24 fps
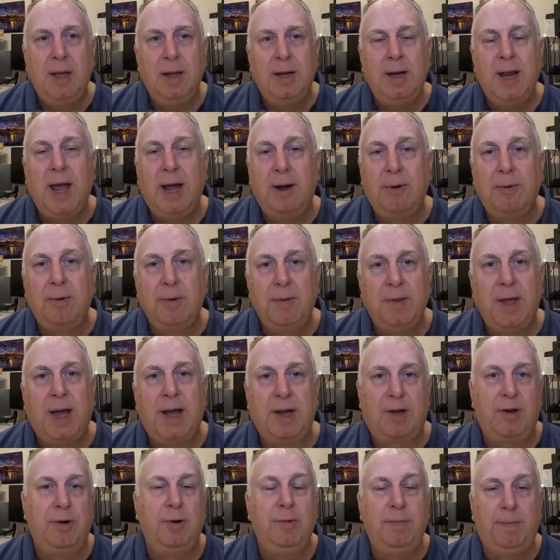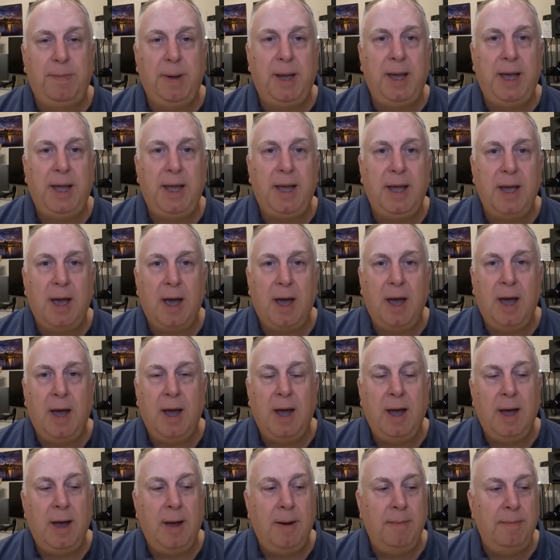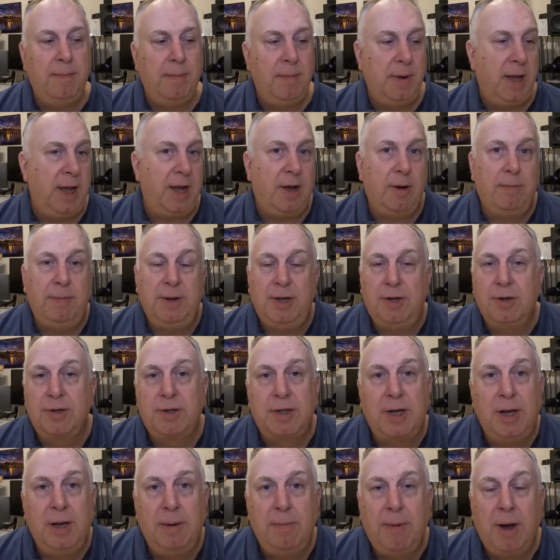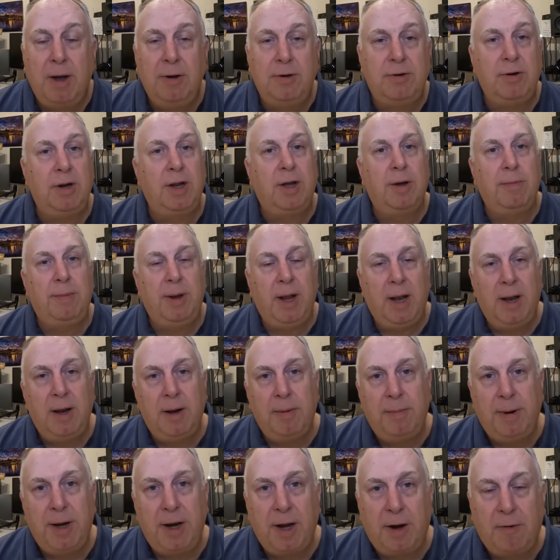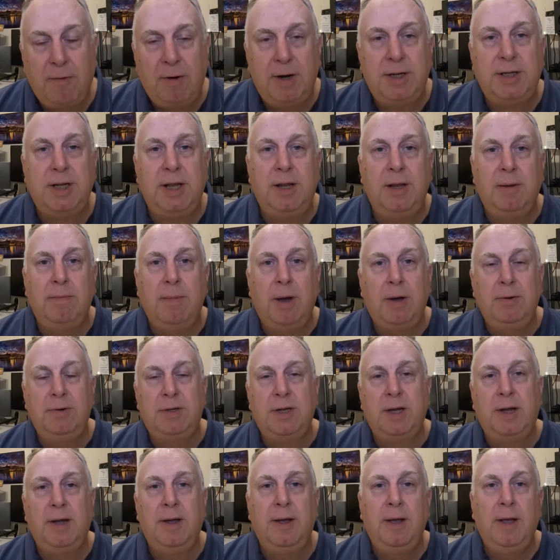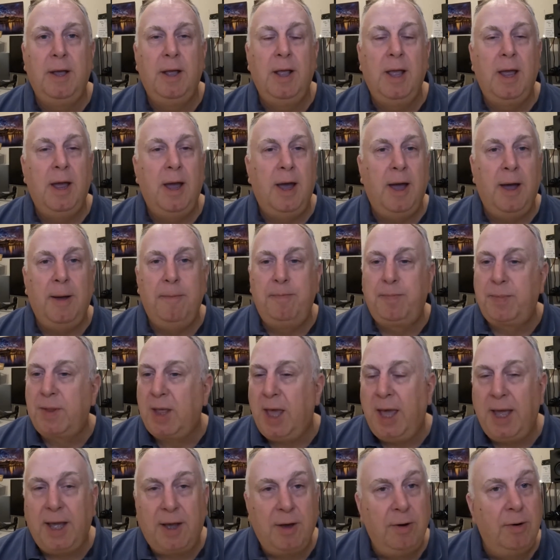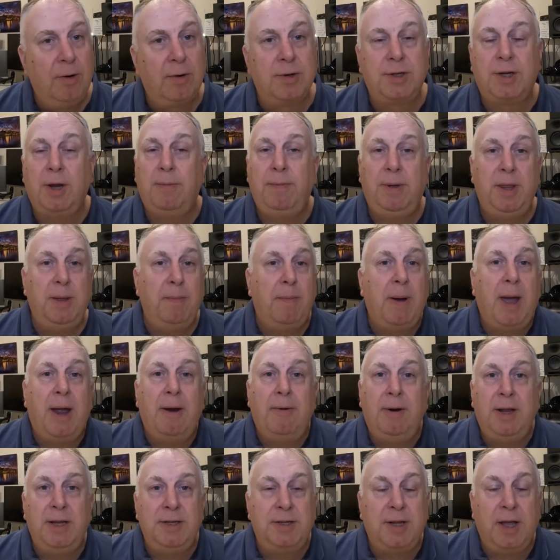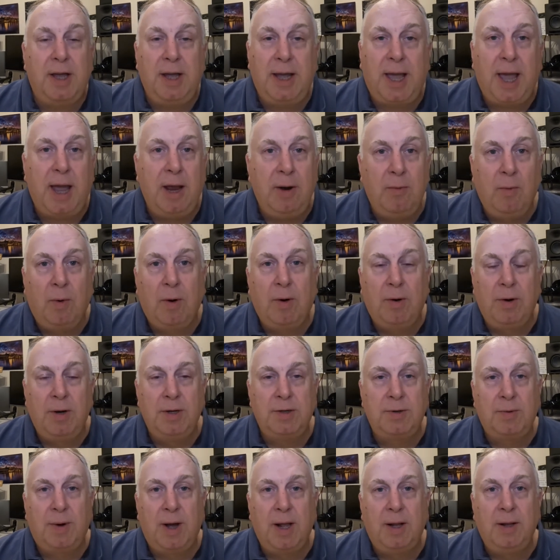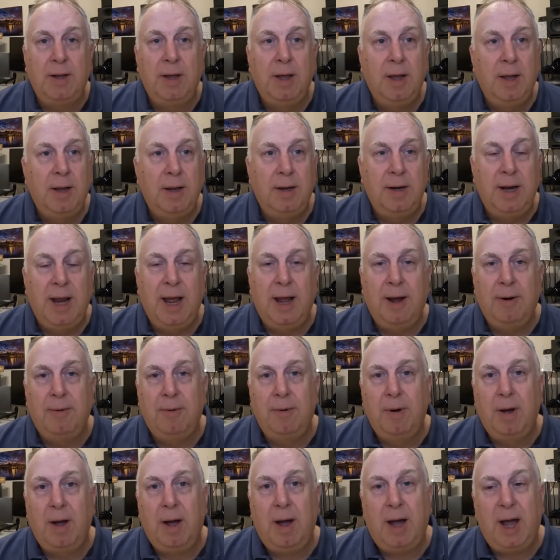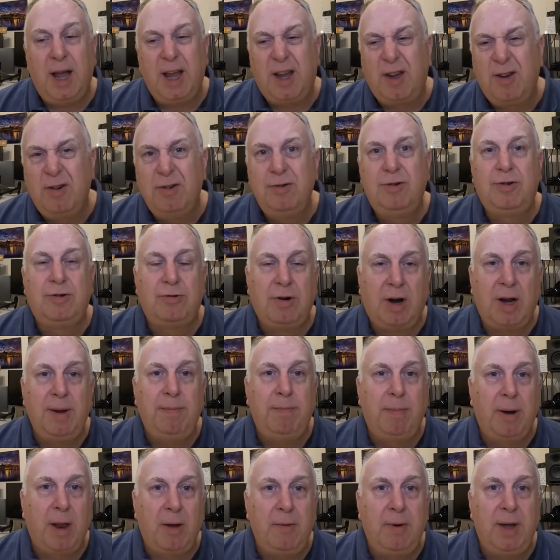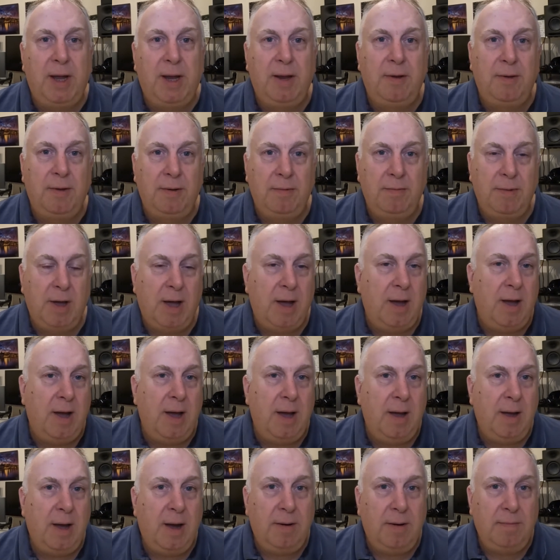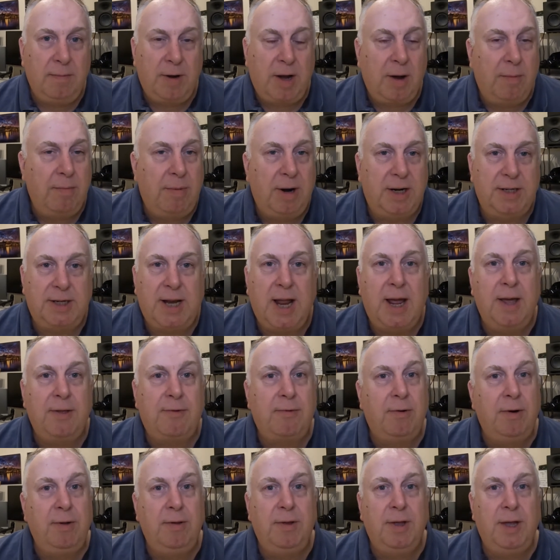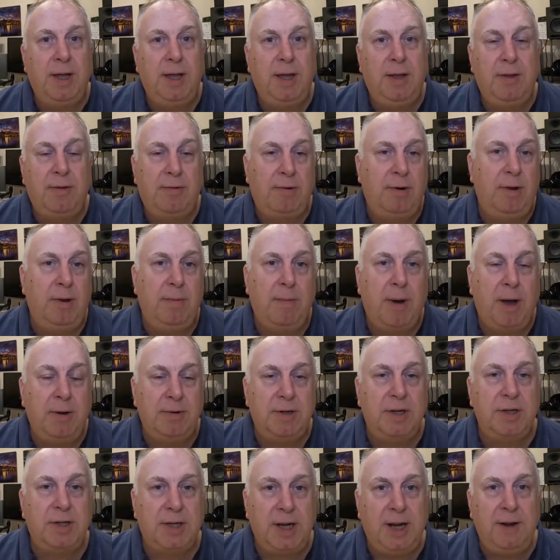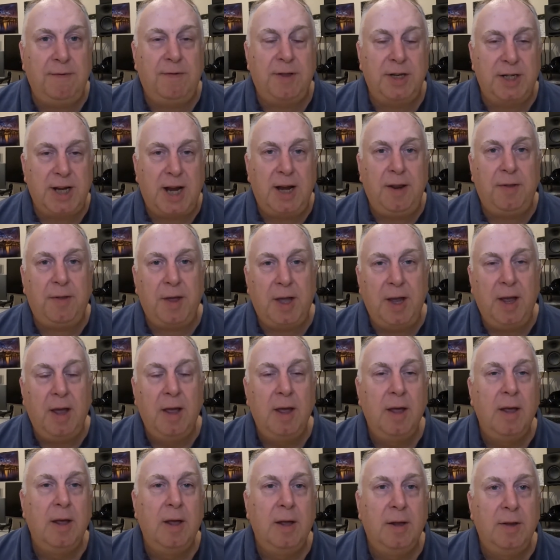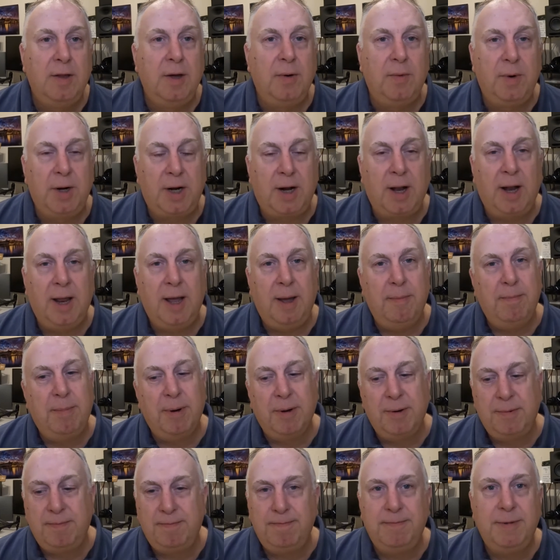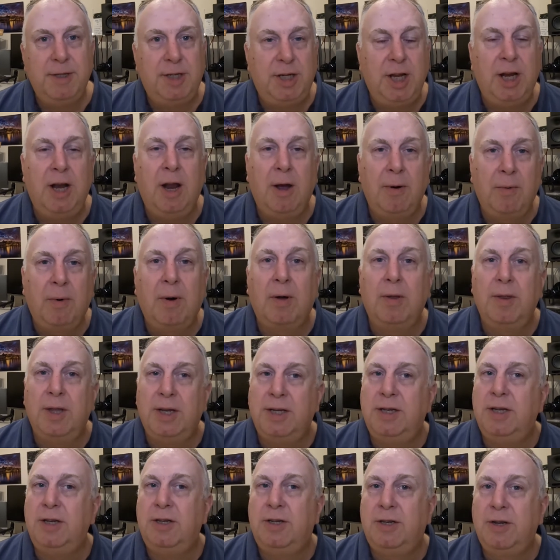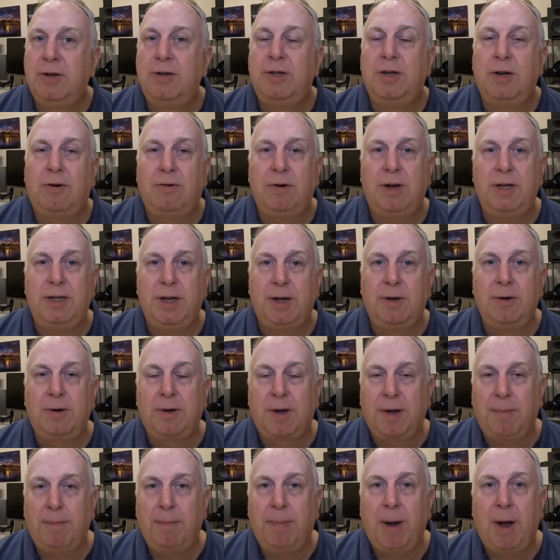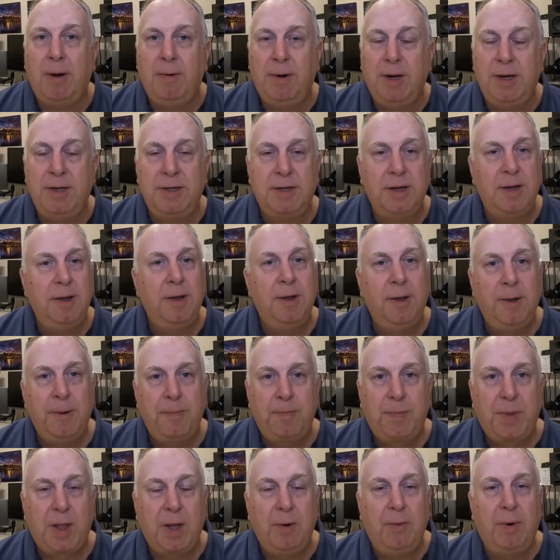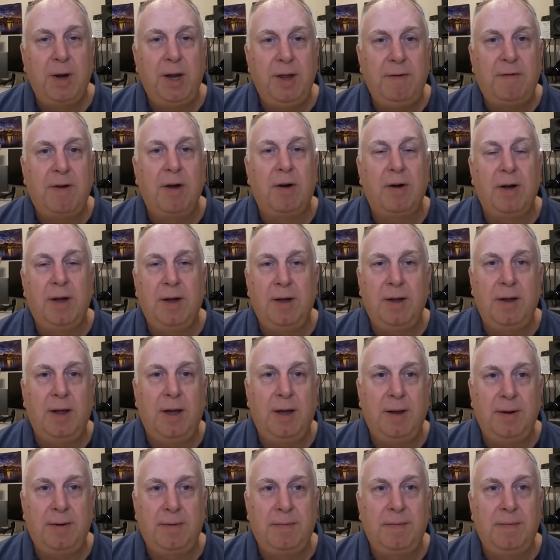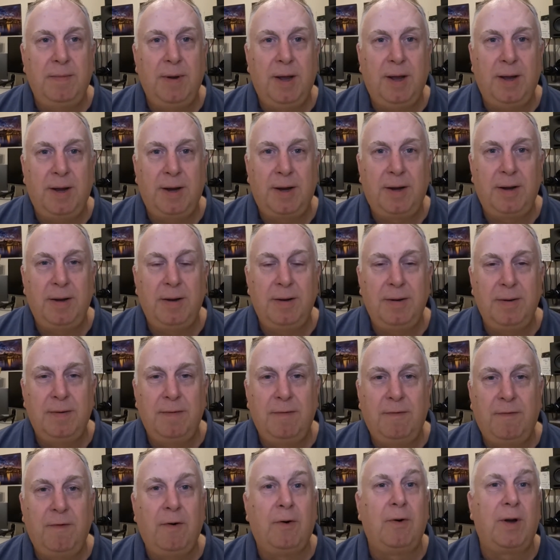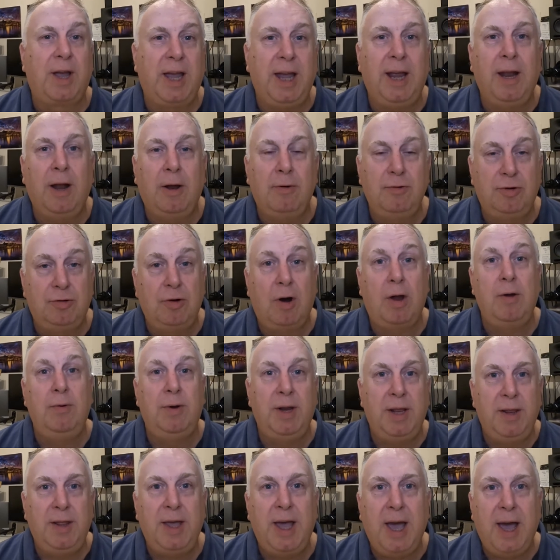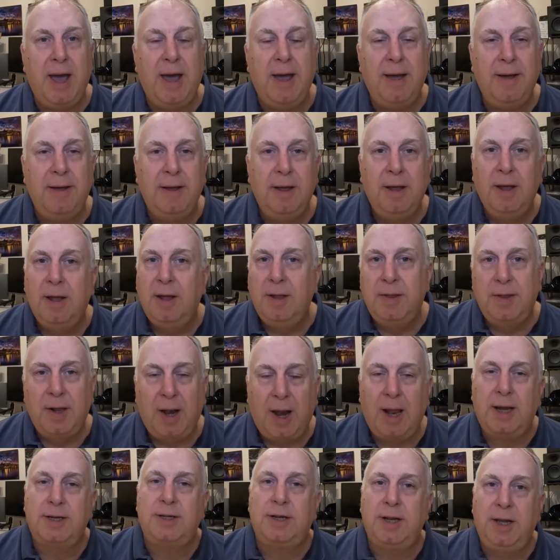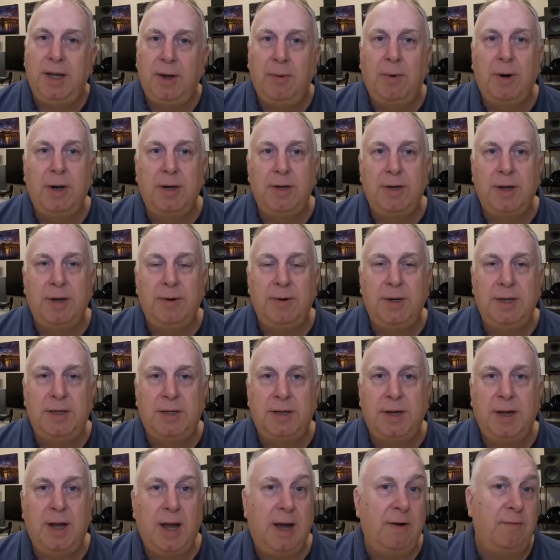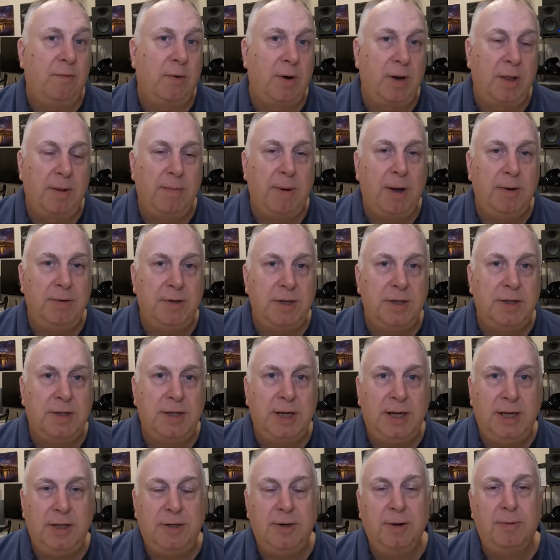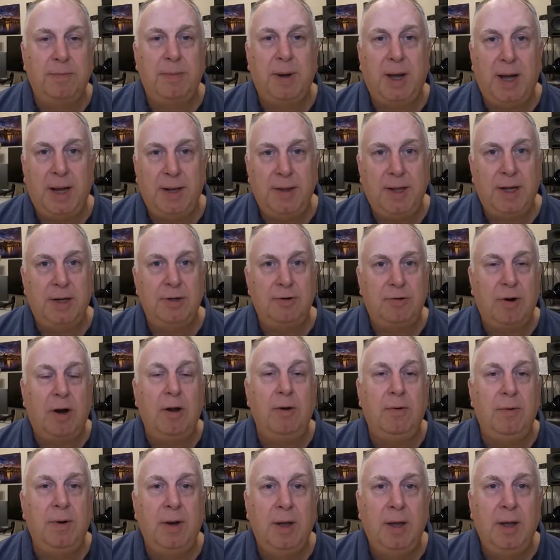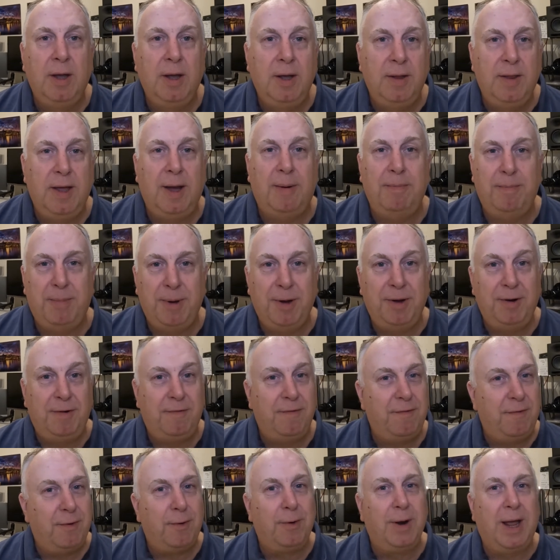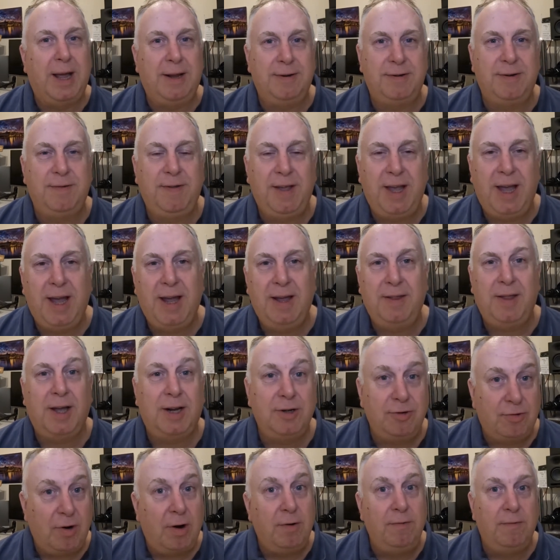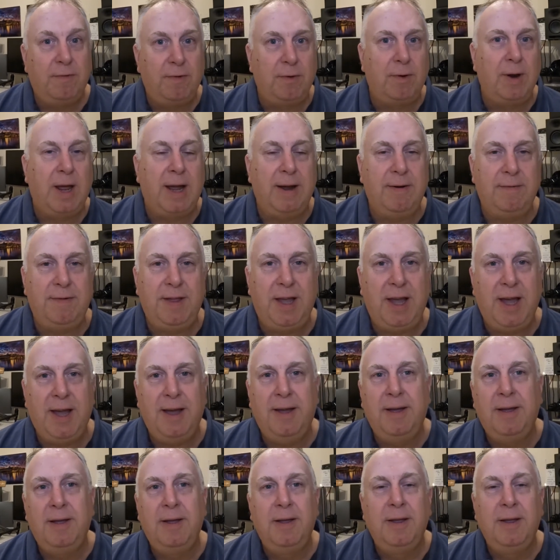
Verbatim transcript: Now that could be, um, it could be dust in the motor, it could be a little bit of grit in the motor. Um, it could also be the bearings that are getting worn as well. Now I could try blowing uh, compressed air through the through the motor, see if there's anything that would clear. But do you know what? This is such a critical component when you've got a, a, a four kilo drone in the air. The last thing you want to do is to have one of the motors seize up and that drone, that bird fall out of the air, that drone fall out of the air.